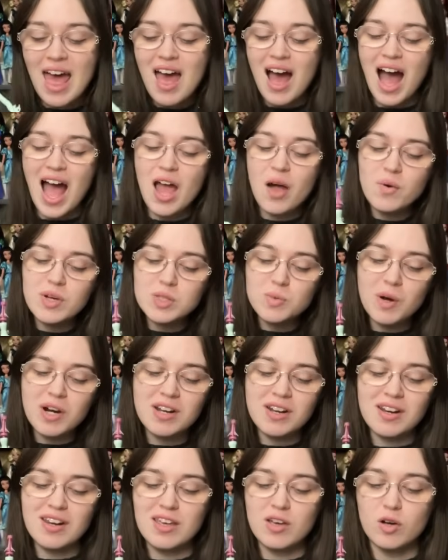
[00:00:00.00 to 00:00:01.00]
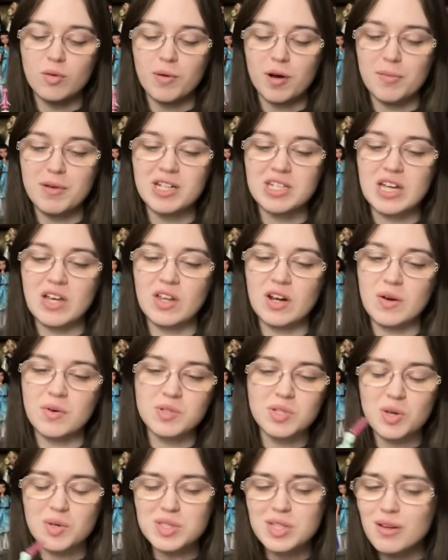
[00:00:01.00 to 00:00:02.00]
I always wanted an eel mermaid tail and I was
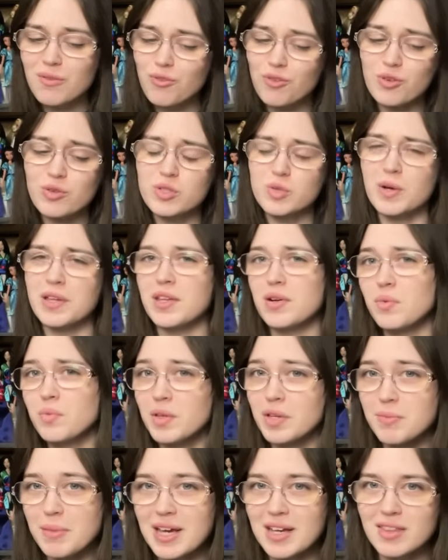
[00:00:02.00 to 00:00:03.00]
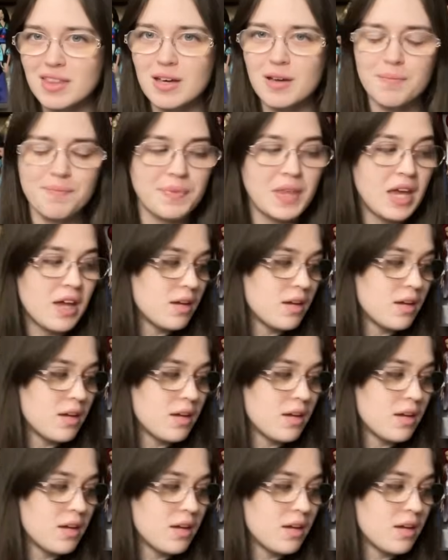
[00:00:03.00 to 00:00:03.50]
always confused why they don't really make them.